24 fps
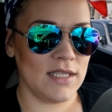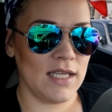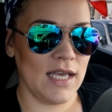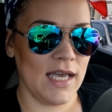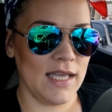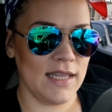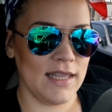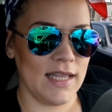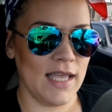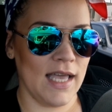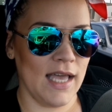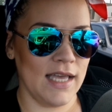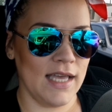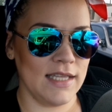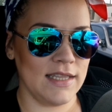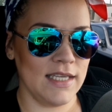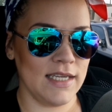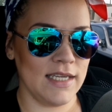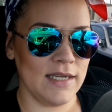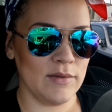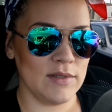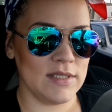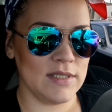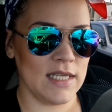I
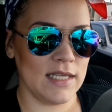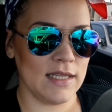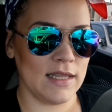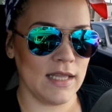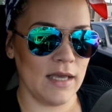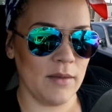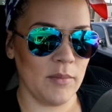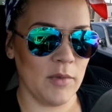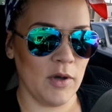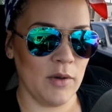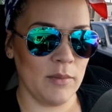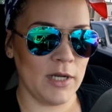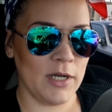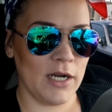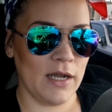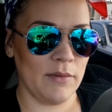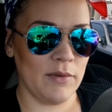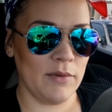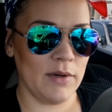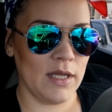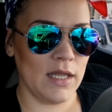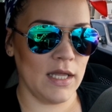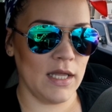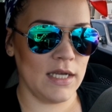think it was at that moment I
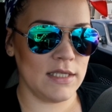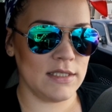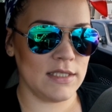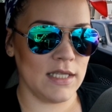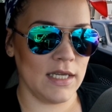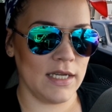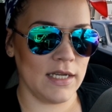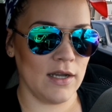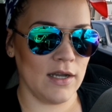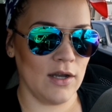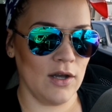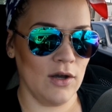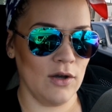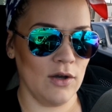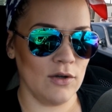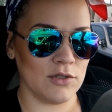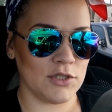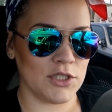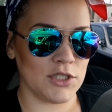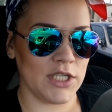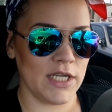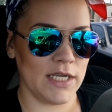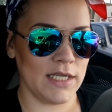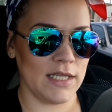realized, like, oh
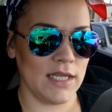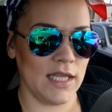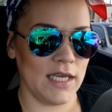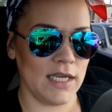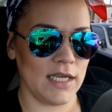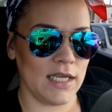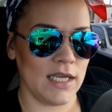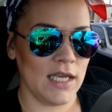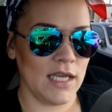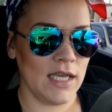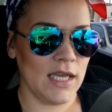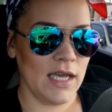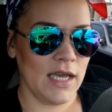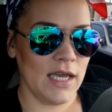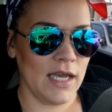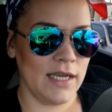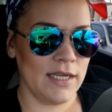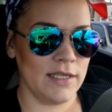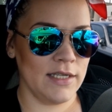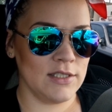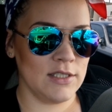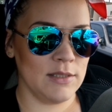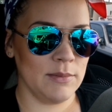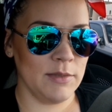shit, like
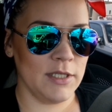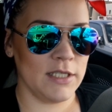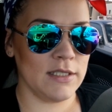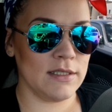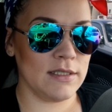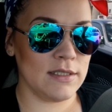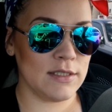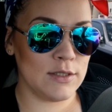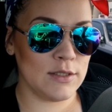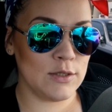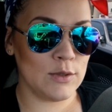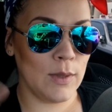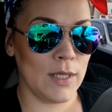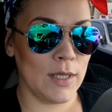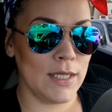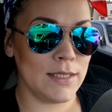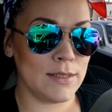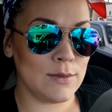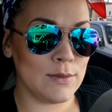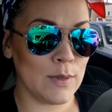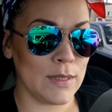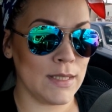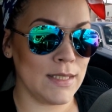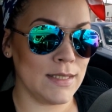I used to be a
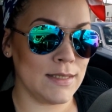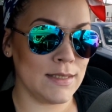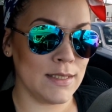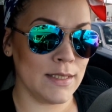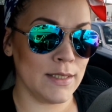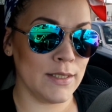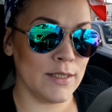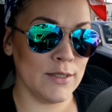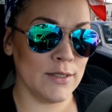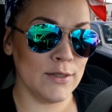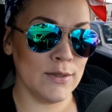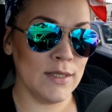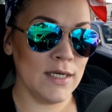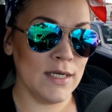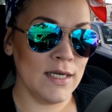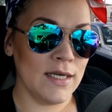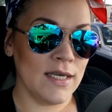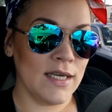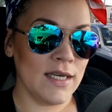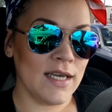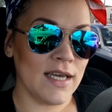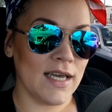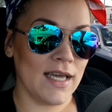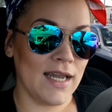2022
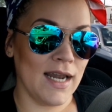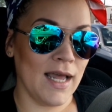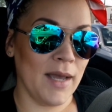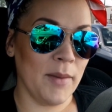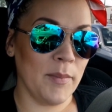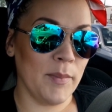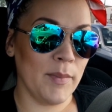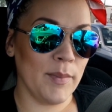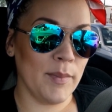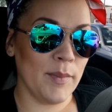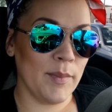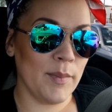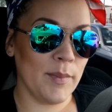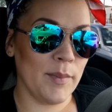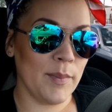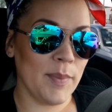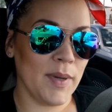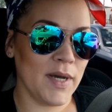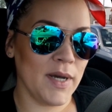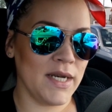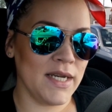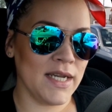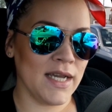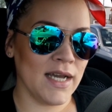and I'm
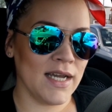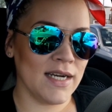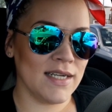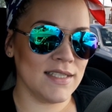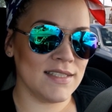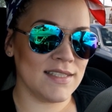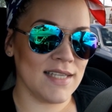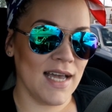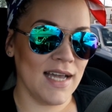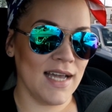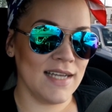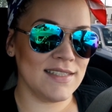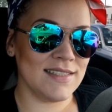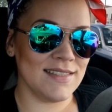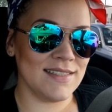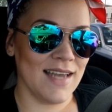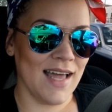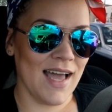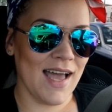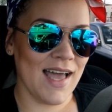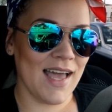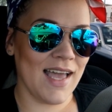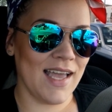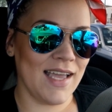putting on a size
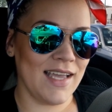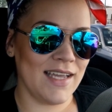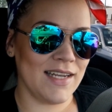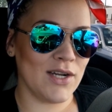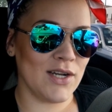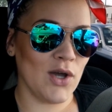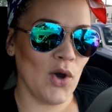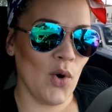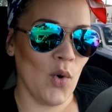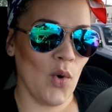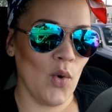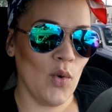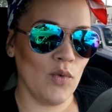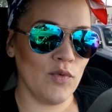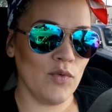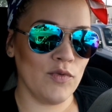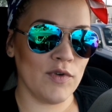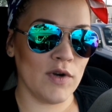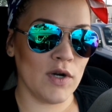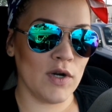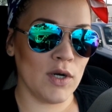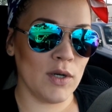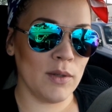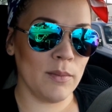9
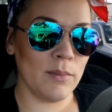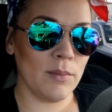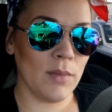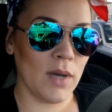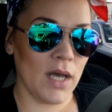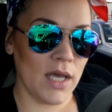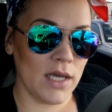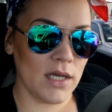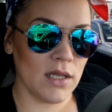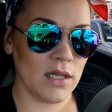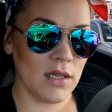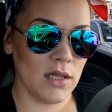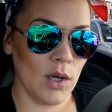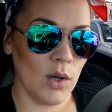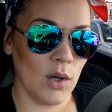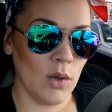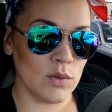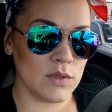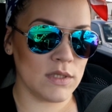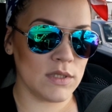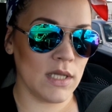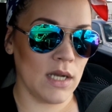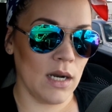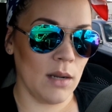over my
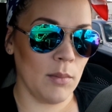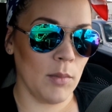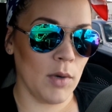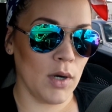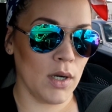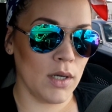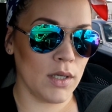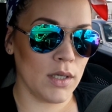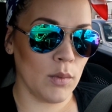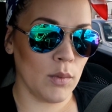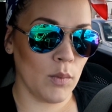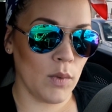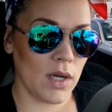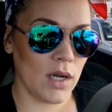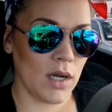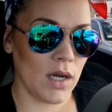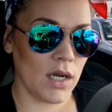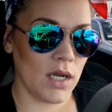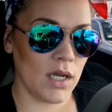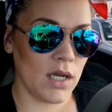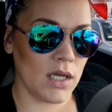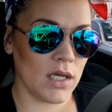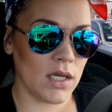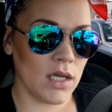clothes that I'm already
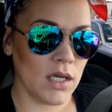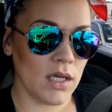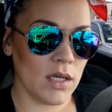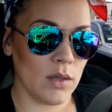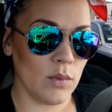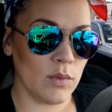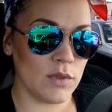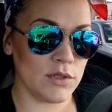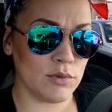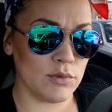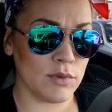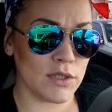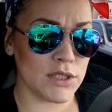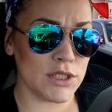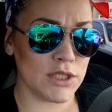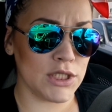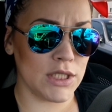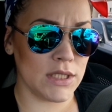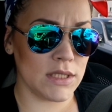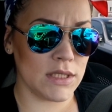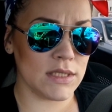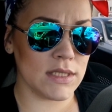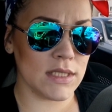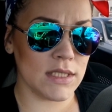wearing, which were
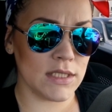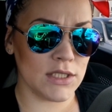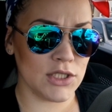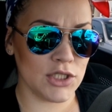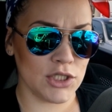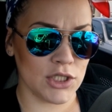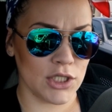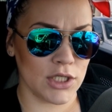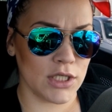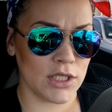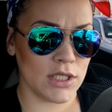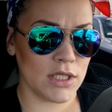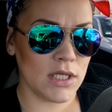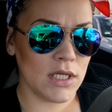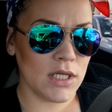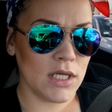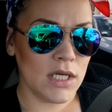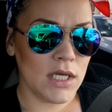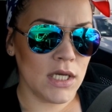jeans and a shirt,